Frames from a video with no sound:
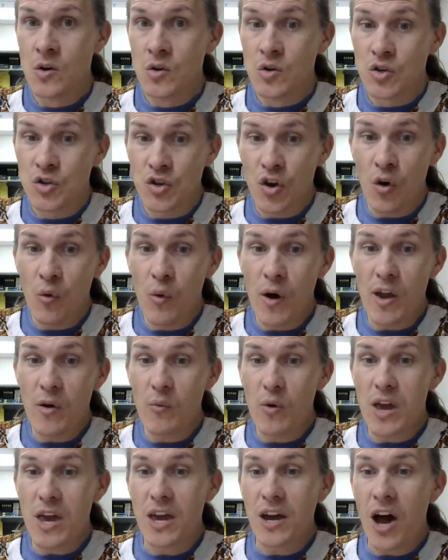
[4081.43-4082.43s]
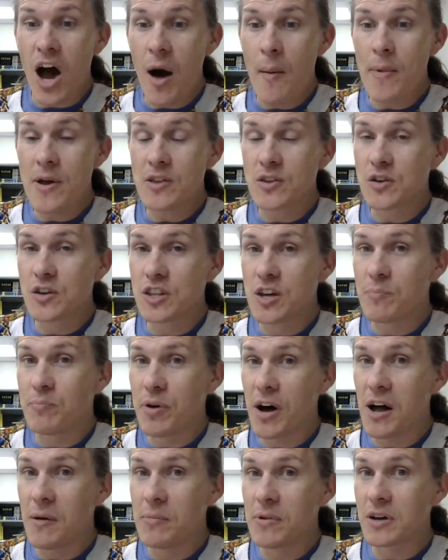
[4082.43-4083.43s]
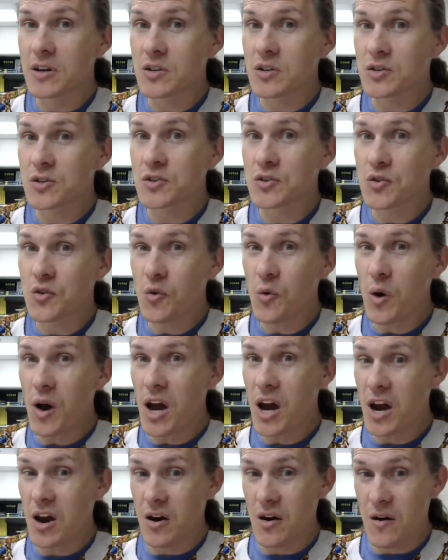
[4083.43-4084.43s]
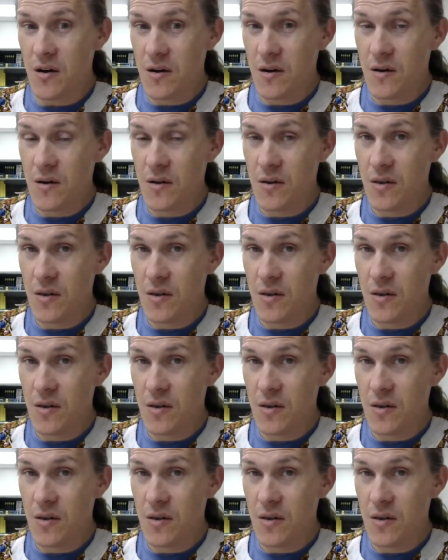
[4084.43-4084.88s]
So when we come into the public square,